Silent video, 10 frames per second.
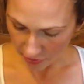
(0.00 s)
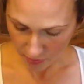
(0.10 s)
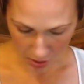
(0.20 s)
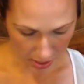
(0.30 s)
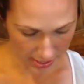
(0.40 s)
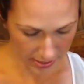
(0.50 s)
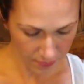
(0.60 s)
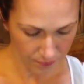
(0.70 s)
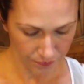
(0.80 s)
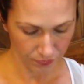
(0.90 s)
my
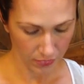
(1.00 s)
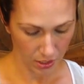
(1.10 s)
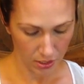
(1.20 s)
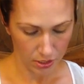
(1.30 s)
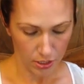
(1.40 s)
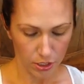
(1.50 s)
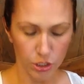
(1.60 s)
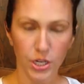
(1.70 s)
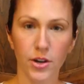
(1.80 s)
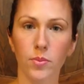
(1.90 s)

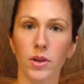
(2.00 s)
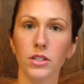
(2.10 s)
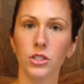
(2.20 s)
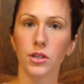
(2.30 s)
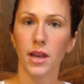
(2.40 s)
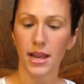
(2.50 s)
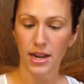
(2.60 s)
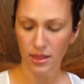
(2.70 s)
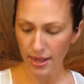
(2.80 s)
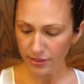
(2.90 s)
shader brush, and
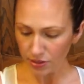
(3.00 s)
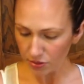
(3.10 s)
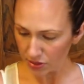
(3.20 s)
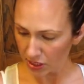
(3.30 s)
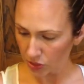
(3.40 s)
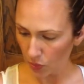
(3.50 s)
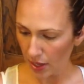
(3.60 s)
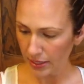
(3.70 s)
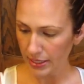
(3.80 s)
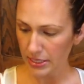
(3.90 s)
I like to use this
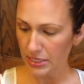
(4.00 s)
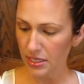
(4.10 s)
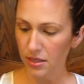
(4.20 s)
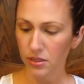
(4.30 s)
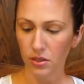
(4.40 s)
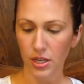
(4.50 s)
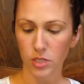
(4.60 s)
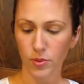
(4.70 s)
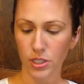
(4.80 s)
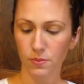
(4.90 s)
one instead of the
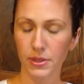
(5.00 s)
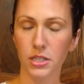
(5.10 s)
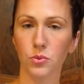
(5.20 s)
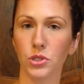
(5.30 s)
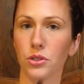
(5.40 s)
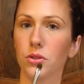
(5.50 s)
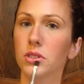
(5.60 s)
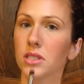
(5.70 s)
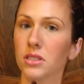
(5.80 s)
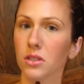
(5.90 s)
deluxe brush because when you use
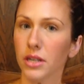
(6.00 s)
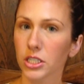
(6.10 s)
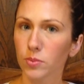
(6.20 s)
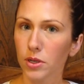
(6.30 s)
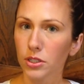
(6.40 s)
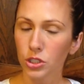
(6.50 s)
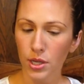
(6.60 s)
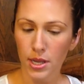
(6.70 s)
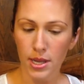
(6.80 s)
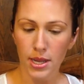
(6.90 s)
the deluxe brush,
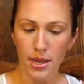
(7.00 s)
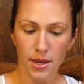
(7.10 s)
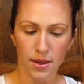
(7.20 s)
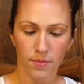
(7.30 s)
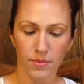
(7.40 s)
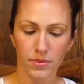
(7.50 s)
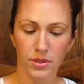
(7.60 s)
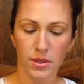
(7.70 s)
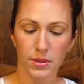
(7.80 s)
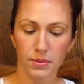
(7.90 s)

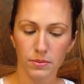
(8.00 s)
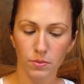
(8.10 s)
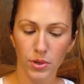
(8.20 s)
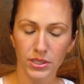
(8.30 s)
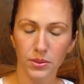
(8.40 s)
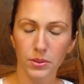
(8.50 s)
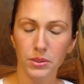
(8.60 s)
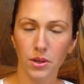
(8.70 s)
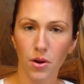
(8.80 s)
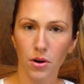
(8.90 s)
the
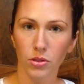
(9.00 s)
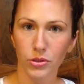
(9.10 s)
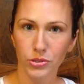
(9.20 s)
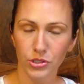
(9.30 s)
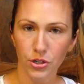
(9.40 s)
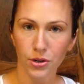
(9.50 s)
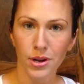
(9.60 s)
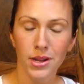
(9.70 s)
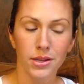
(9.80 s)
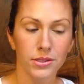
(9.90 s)
bristles are looser,
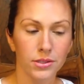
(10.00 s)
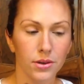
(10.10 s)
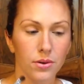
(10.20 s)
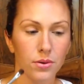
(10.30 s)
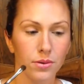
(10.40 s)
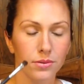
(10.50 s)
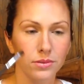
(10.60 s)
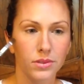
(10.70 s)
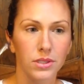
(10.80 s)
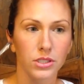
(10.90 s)
and so
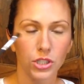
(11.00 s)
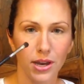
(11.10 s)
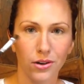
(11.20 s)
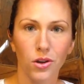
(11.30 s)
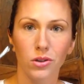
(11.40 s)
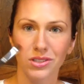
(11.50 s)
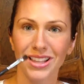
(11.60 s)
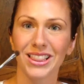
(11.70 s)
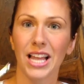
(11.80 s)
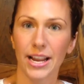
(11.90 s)
the shadow goes
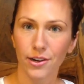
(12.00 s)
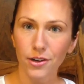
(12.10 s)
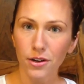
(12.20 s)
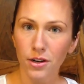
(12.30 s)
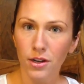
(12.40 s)
on lighter.